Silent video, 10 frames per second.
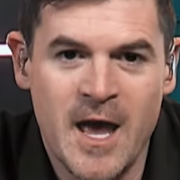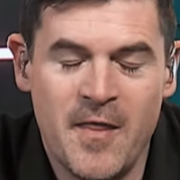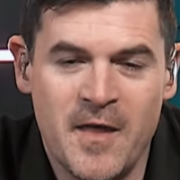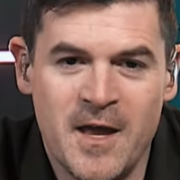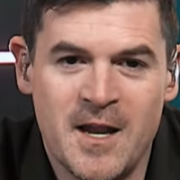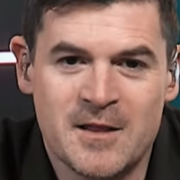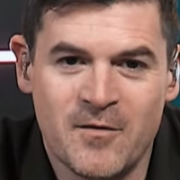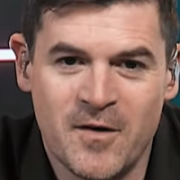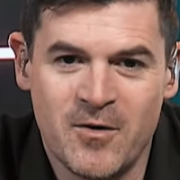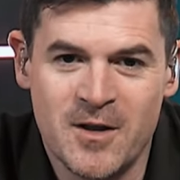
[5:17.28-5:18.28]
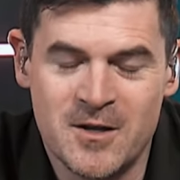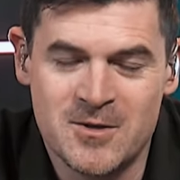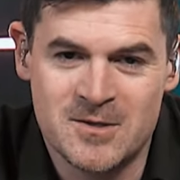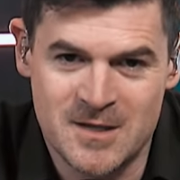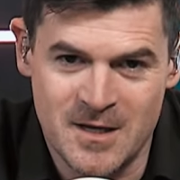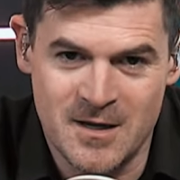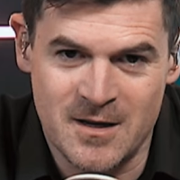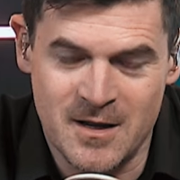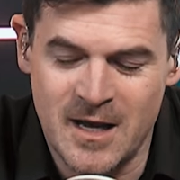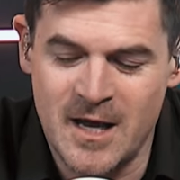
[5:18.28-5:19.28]
And then at the very end, you
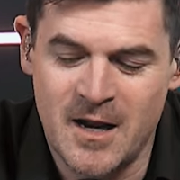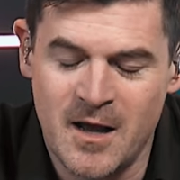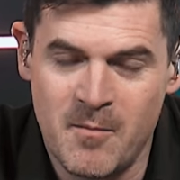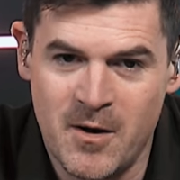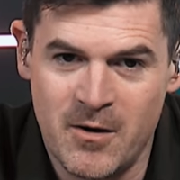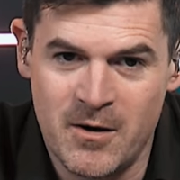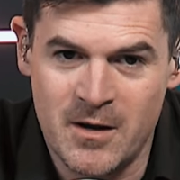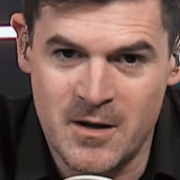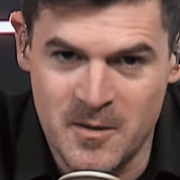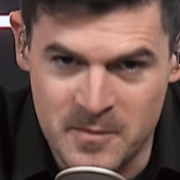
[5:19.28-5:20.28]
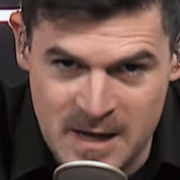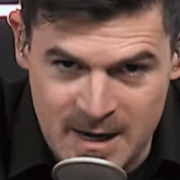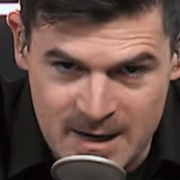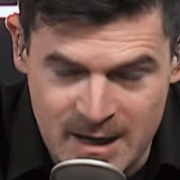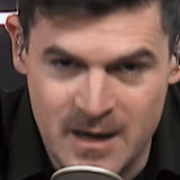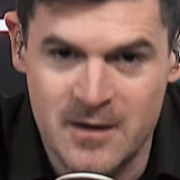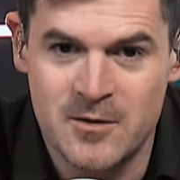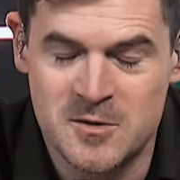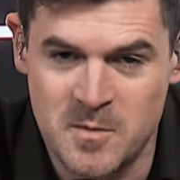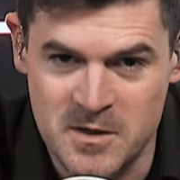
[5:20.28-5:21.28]
said, and I married a black guy
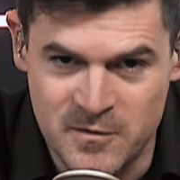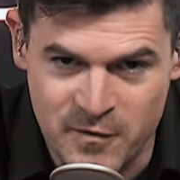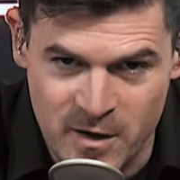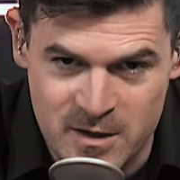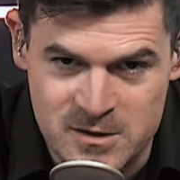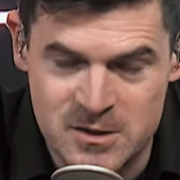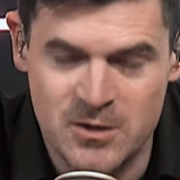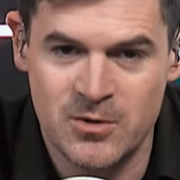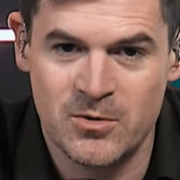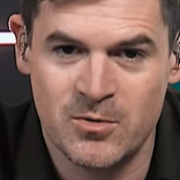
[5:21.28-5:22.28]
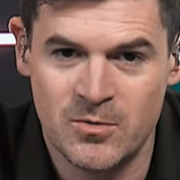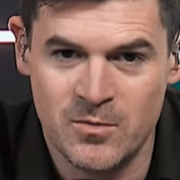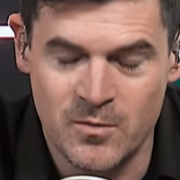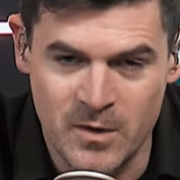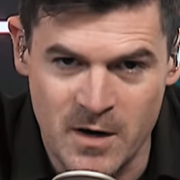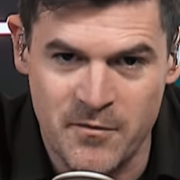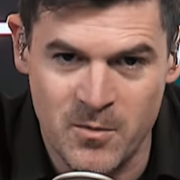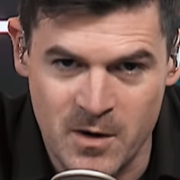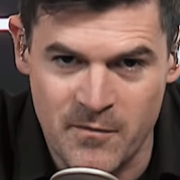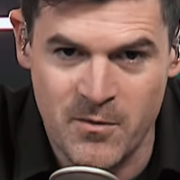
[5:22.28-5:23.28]
who speaks French, who whatever,
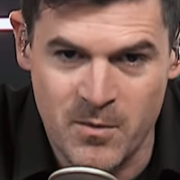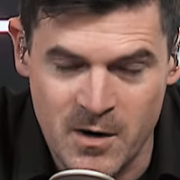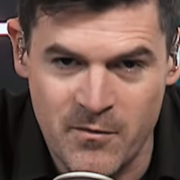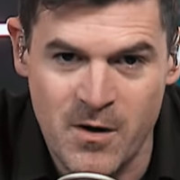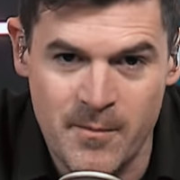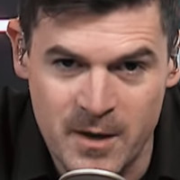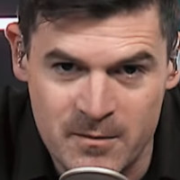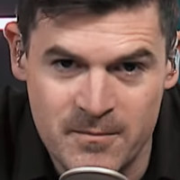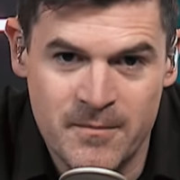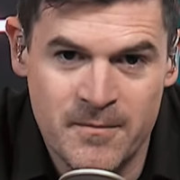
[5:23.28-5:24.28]
whatever, whatever I'm in.